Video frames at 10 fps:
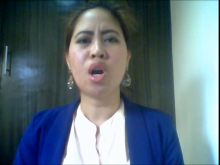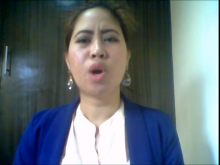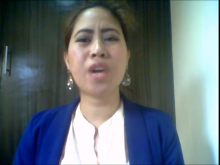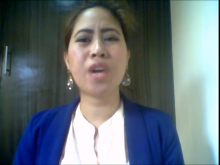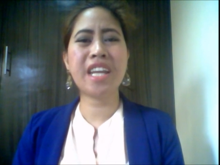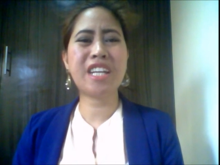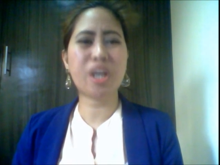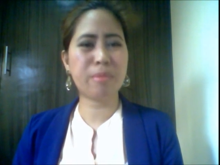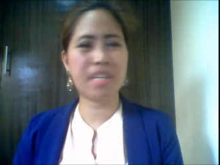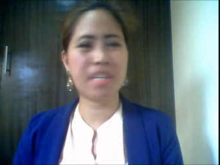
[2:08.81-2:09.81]
or any
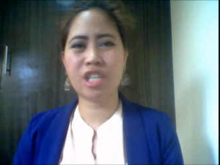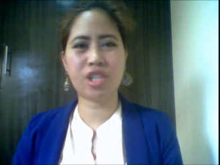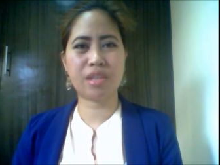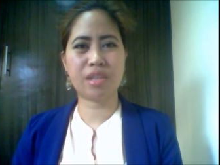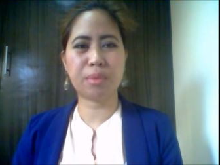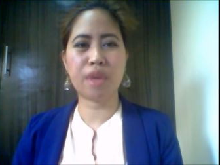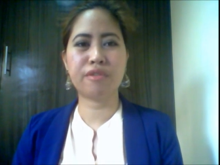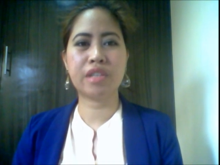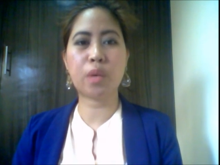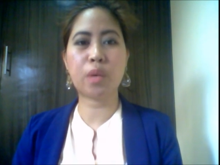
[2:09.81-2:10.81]
combination thereof
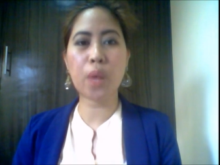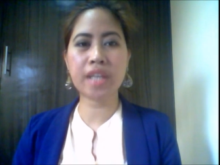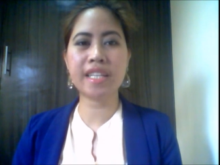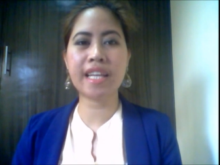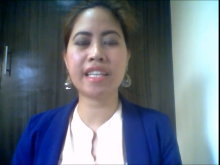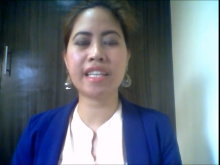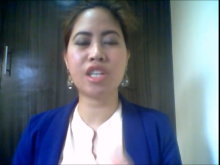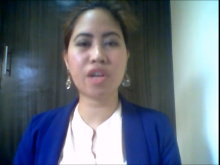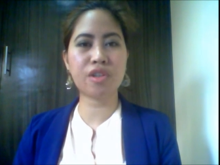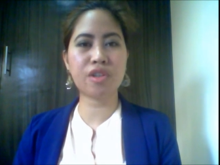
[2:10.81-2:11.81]
directed at
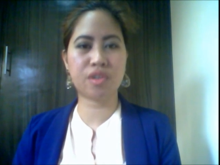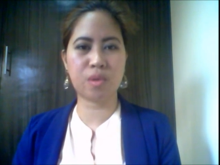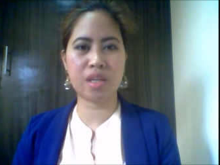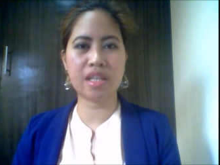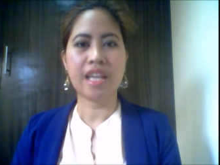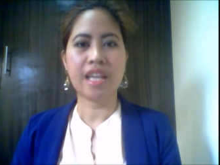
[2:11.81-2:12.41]
another student